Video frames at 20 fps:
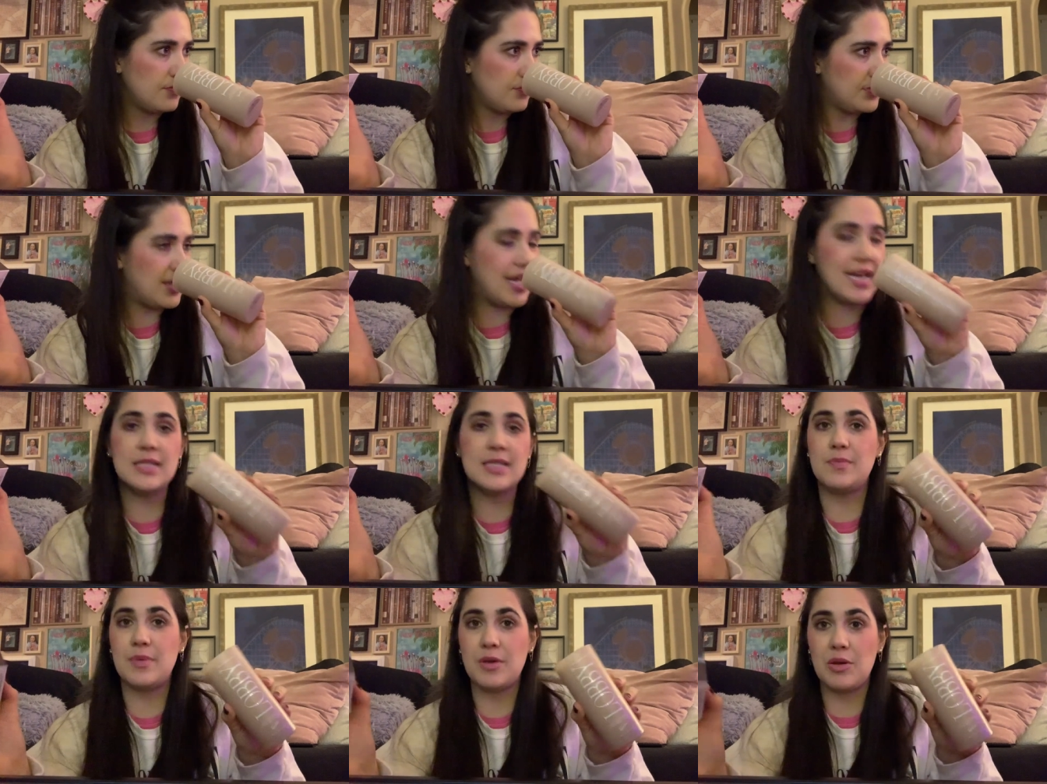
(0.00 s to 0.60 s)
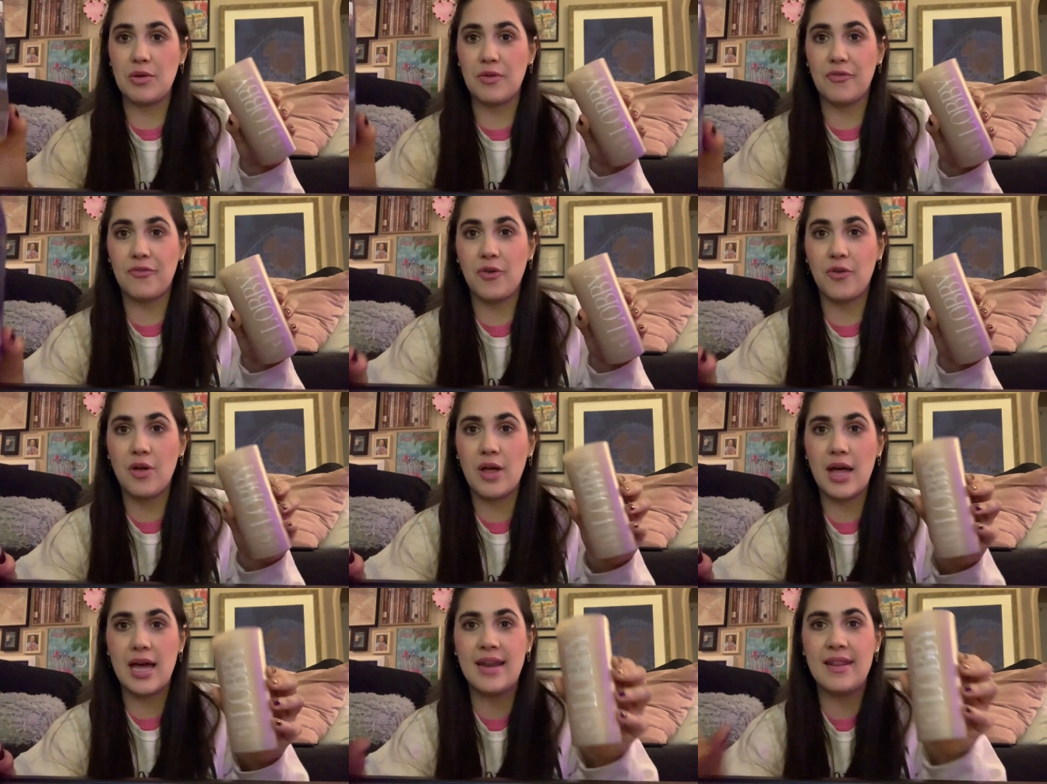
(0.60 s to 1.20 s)
that is
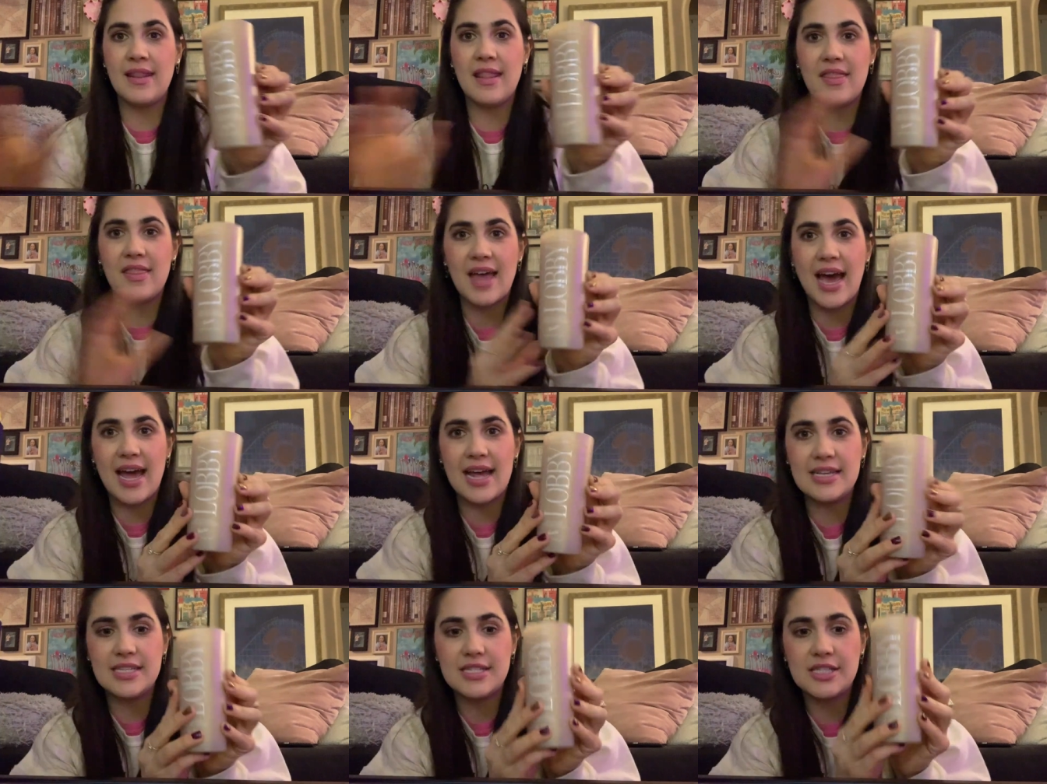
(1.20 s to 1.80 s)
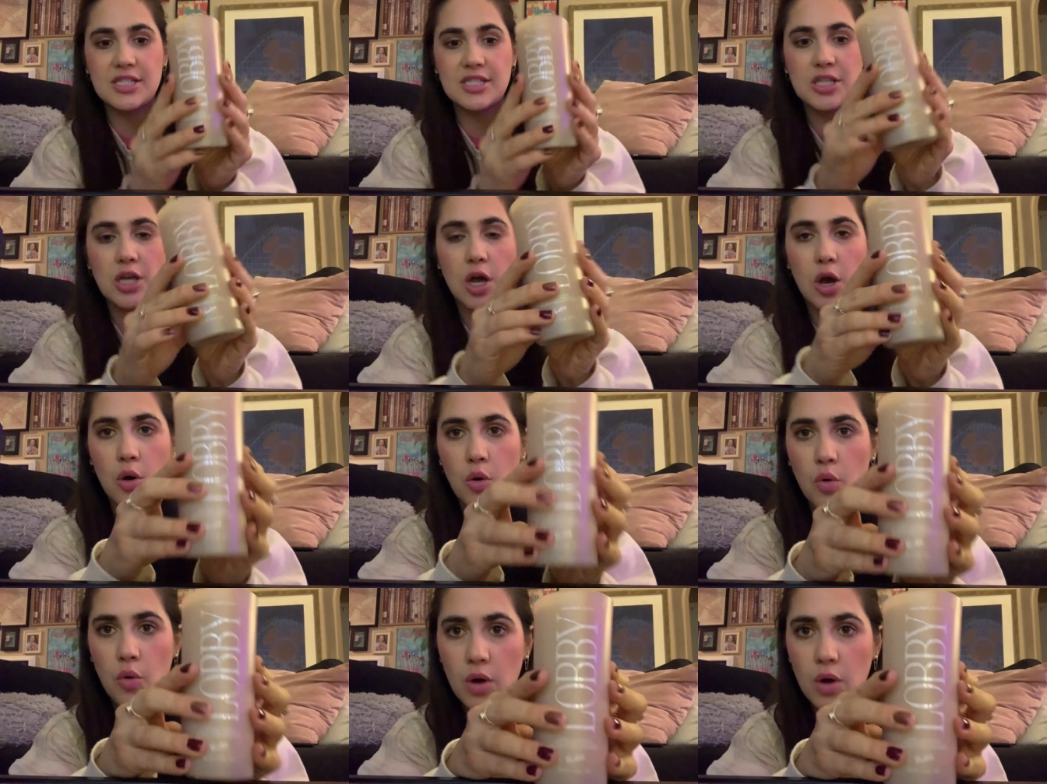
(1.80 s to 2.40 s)
beautiful and that is
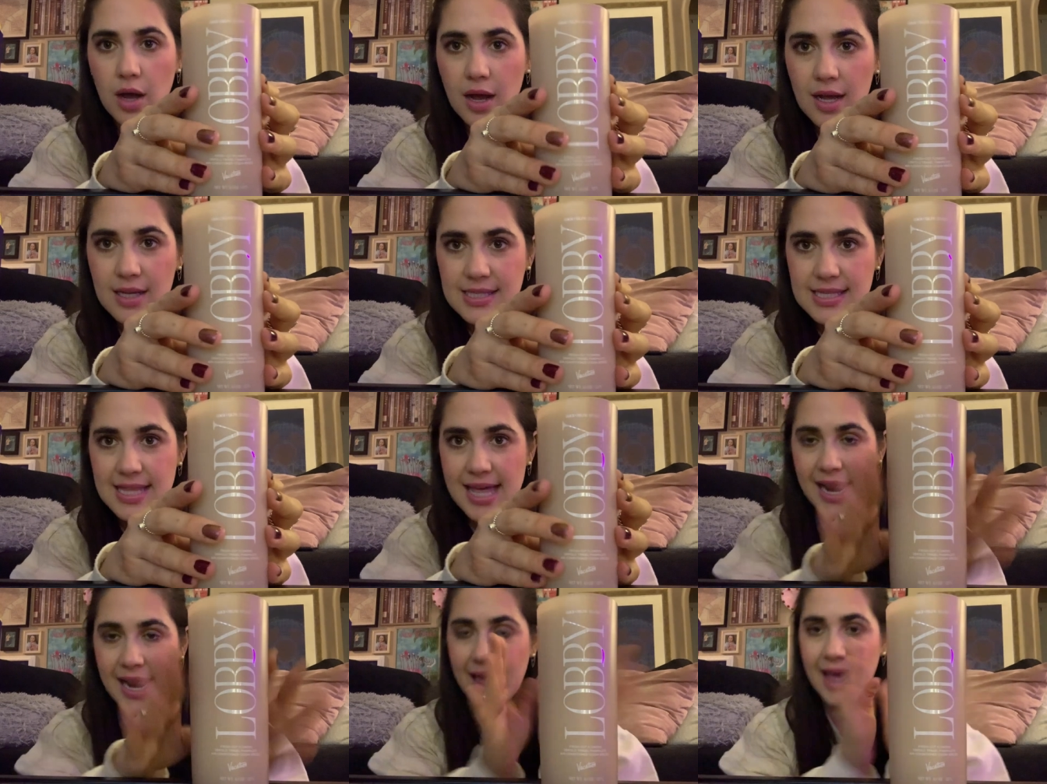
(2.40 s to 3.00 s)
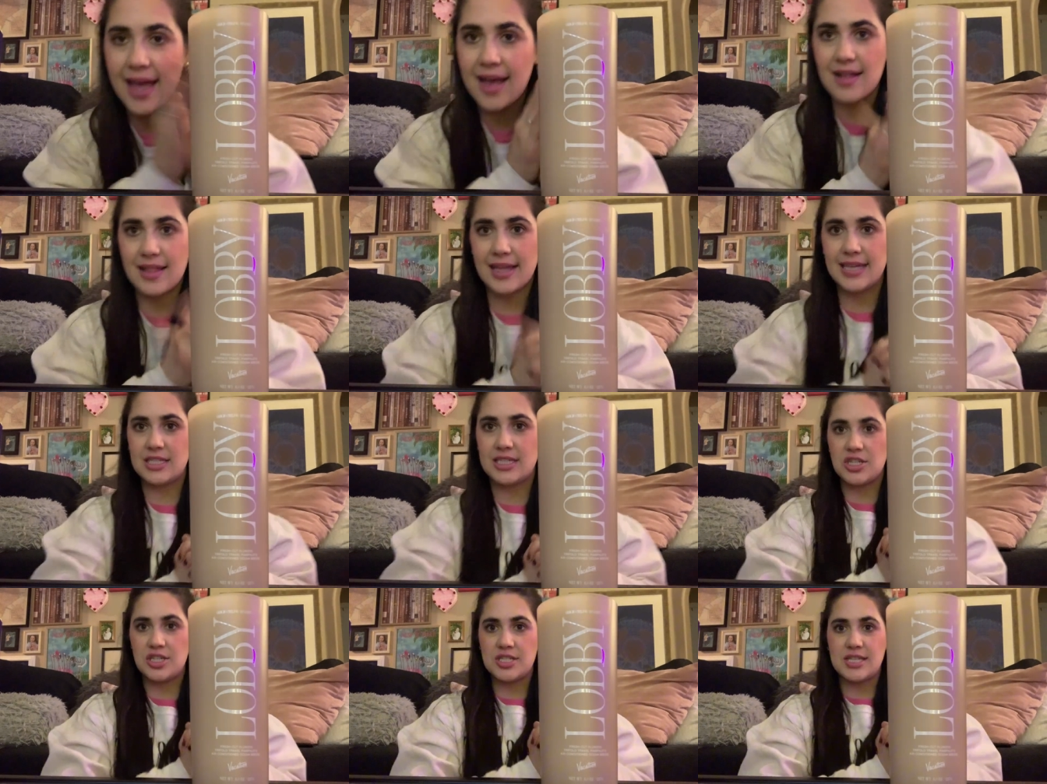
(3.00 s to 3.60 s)
so aesthetic
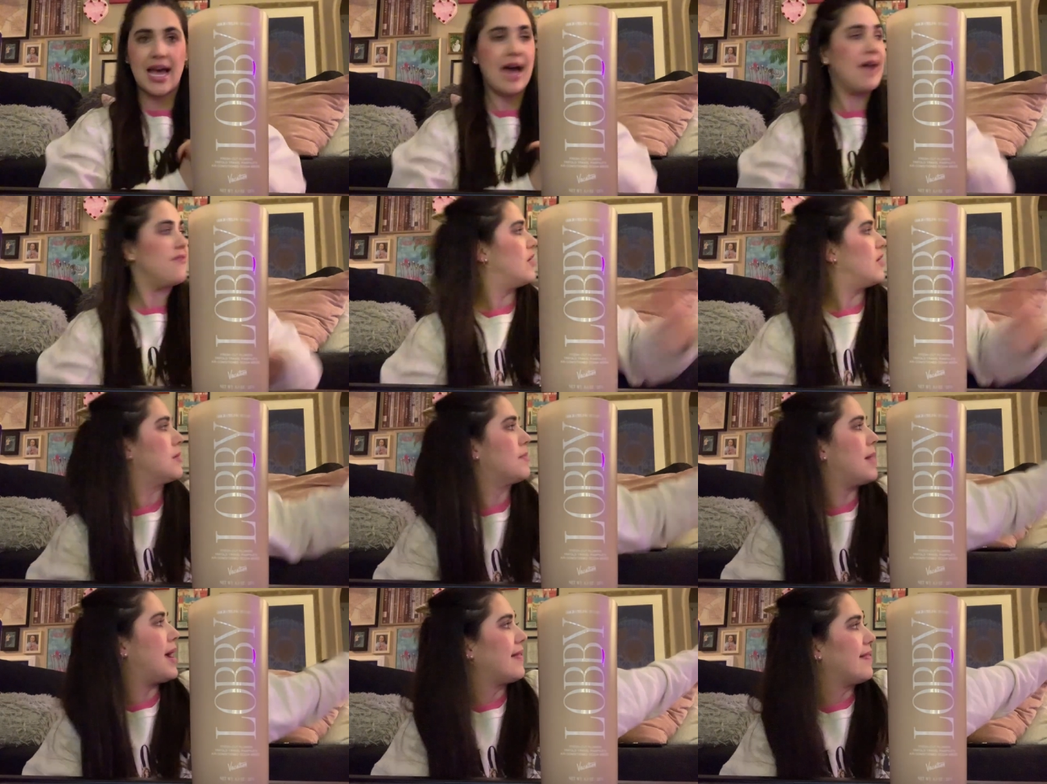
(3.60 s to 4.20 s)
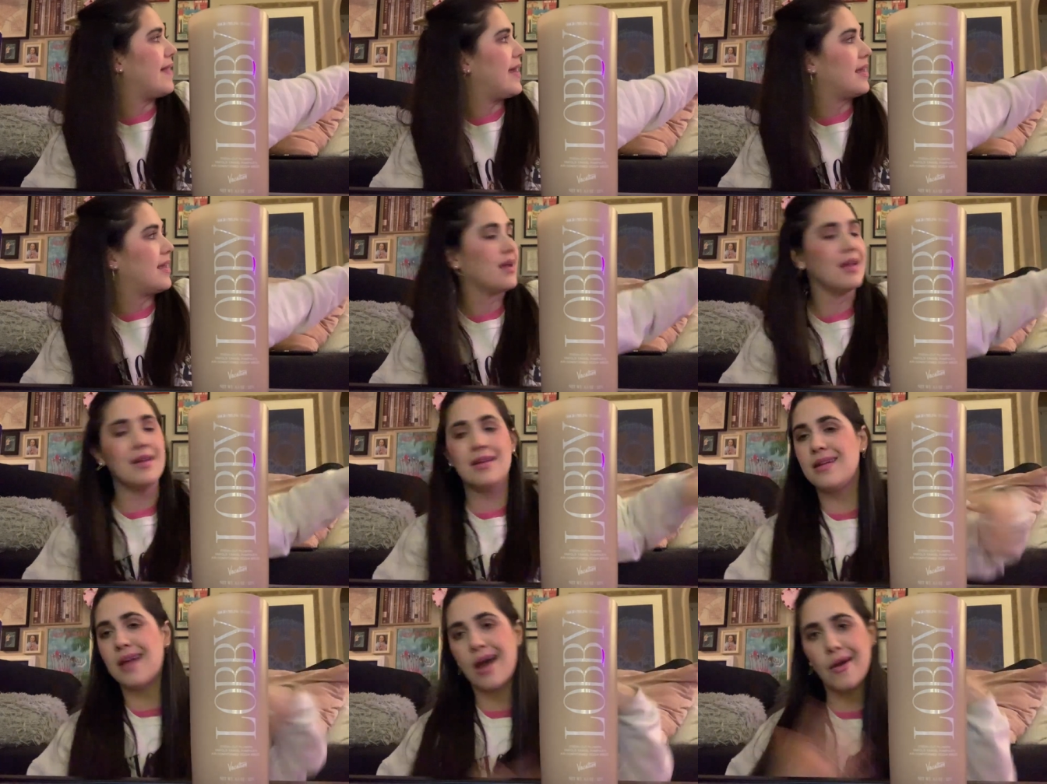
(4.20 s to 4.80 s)
like to just have on my like
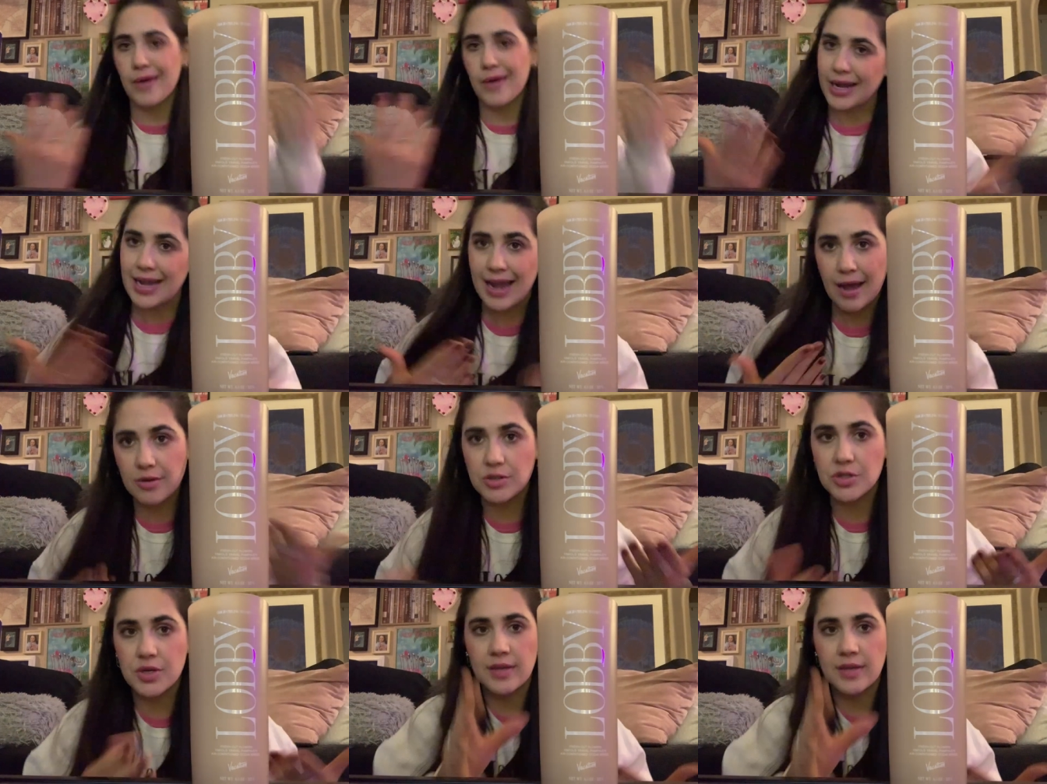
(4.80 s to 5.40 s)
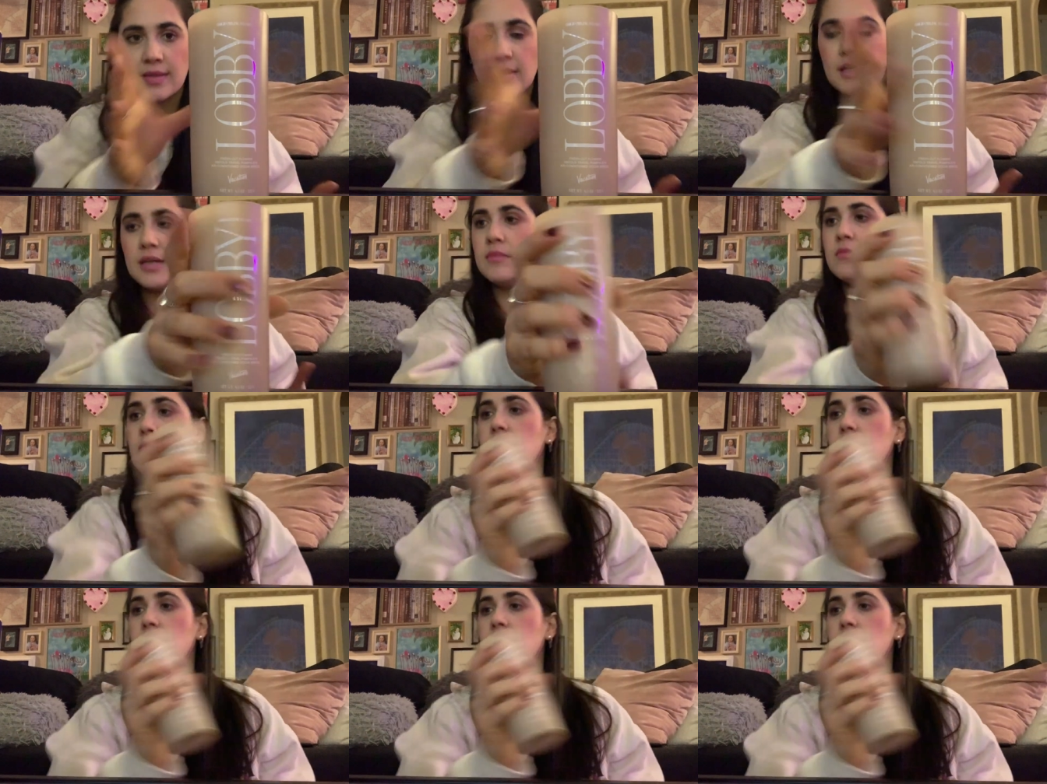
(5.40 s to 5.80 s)
not right now during the